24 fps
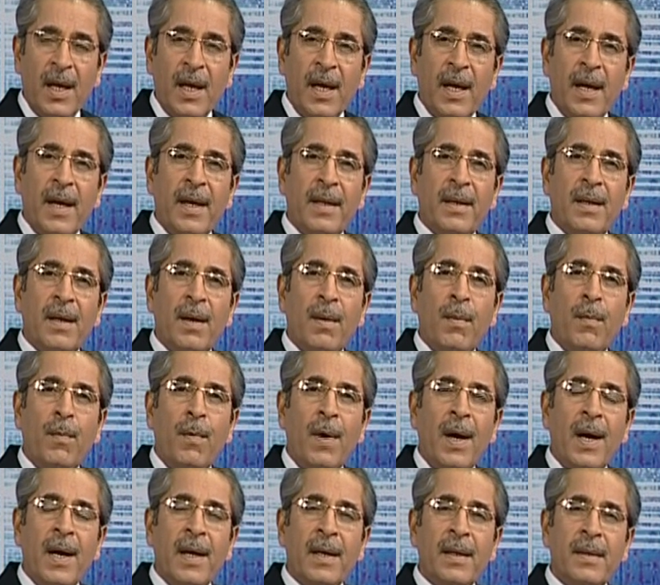and
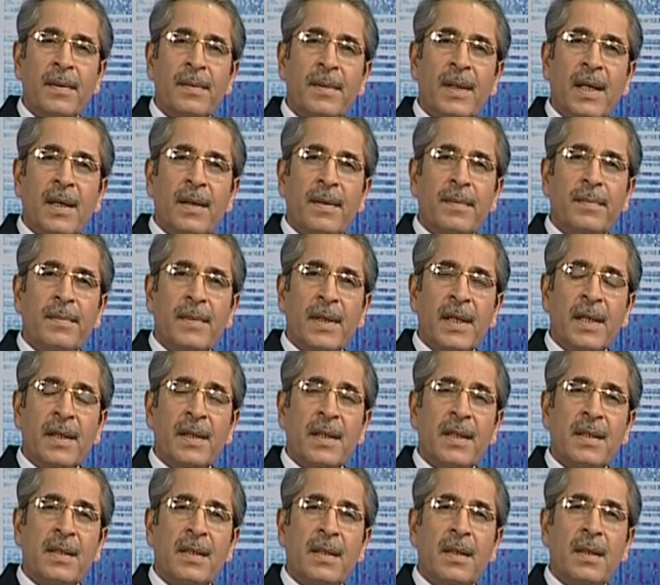why it
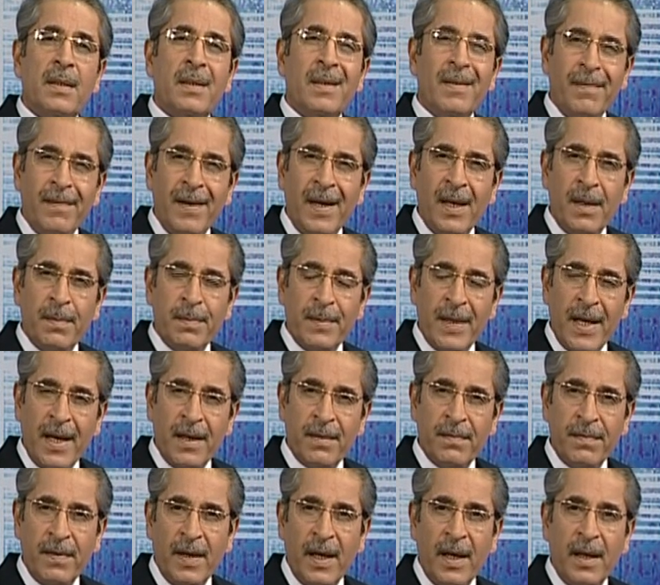is developed
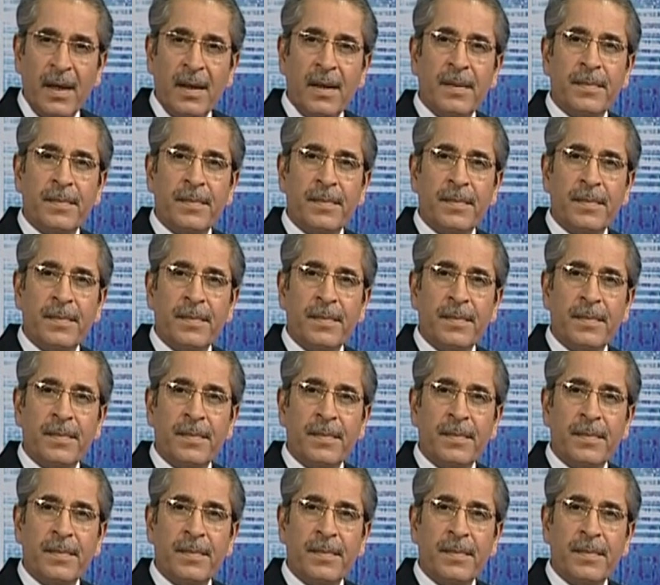that way,